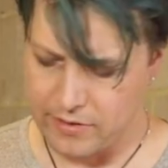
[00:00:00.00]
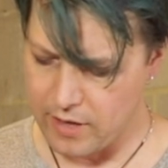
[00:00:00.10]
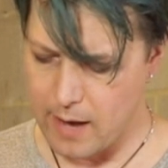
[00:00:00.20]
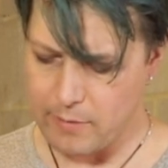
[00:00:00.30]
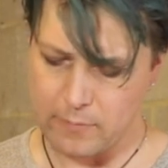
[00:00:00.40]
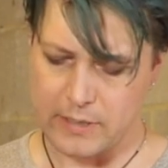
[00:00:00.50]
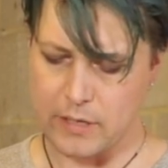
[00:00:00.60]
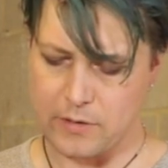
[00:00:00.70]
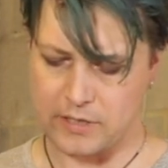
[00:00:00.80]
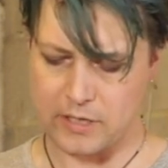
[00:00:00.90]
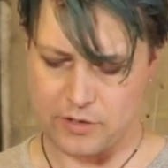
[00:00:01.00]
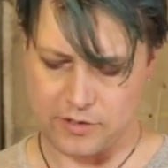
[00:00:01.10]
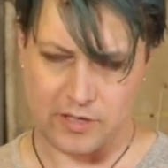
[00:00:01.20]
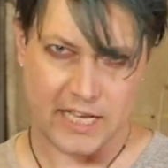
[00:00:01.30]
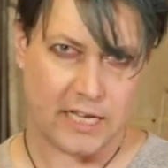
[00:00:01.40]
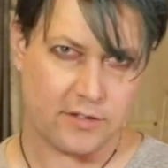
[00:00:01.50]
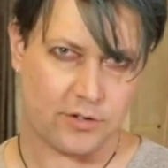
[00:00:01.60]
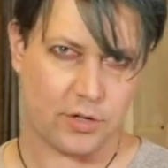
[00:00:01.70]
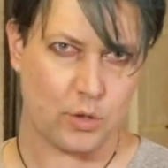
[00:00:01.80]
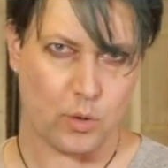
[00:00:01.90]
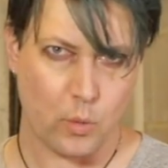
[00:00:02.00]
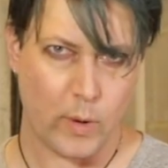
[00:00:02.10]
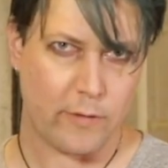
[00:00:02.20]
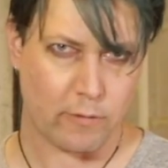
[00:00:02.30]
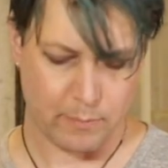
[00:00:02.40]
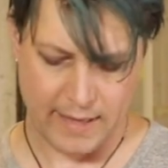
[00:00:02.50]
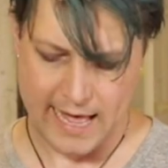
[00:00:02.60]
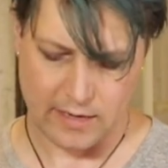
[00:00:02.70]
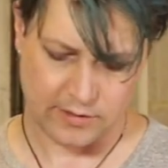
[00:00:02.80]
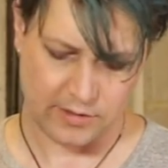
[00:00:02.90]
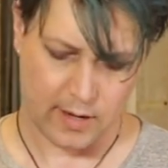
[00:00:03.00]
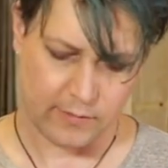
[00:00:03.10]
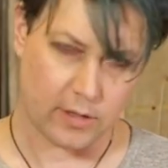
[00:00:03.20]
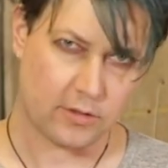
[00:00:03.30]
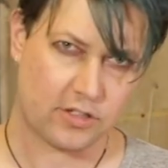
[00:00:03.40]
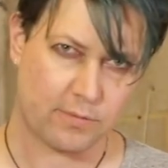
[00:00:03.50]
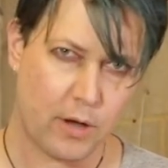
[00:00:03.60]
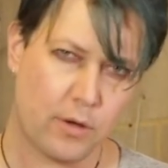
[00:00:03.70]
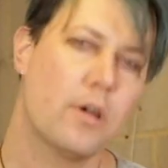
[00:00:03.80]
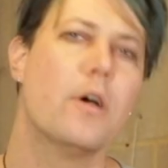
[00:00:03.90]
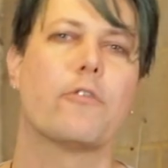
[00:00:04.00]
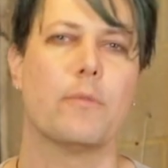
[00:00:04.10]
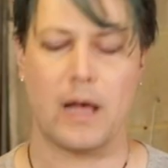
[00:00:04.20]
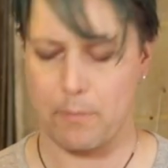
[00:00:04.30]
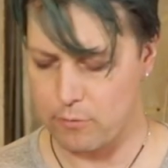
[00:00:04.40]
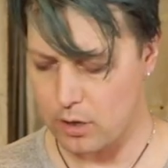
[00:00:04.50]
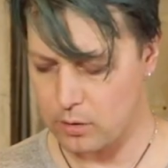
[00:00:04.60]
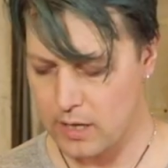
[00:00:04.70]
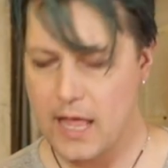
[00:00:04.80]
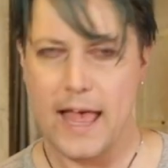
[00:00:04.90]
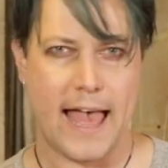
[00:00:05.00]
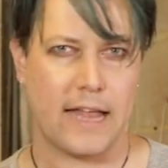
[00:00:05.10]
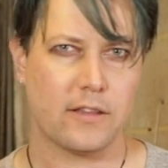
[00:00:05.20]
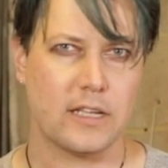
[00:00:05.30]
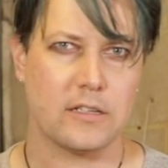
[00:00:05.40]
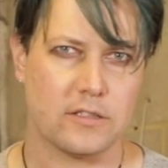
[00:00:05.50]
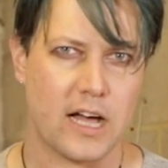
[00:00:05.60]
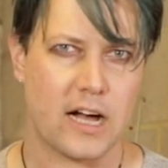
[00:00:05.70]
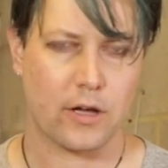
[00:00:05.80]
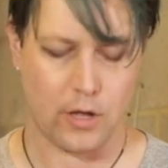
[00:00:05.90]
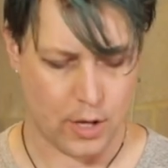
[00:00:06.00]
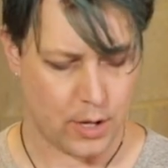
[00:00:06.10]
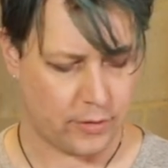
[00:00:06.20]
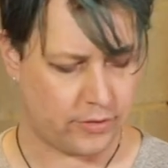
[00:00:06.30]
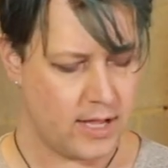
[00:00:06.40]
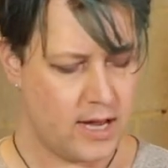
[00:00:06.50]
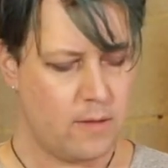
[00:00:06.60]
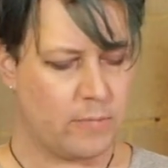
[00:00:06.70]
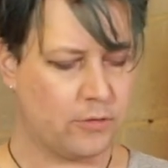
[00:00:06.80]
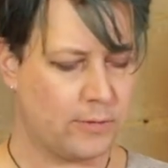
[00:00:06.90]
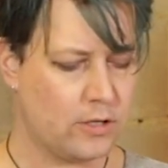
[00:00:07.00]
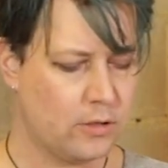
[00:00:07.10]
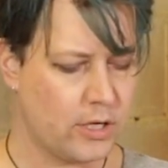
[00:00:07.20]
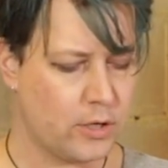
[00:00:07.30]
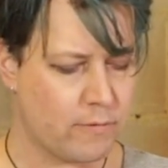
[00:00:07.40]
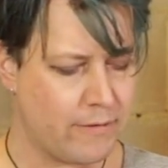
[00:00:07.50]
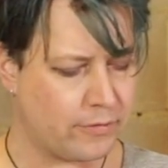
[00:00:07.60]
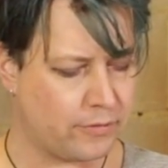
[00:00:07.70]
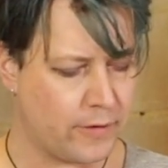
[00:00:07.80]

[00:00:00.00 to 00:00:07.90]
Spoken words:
with, I'm going to be using just these two weathering powders. So I've got Smoke from Humbrol and the Dark Earth. Because when you look at your reference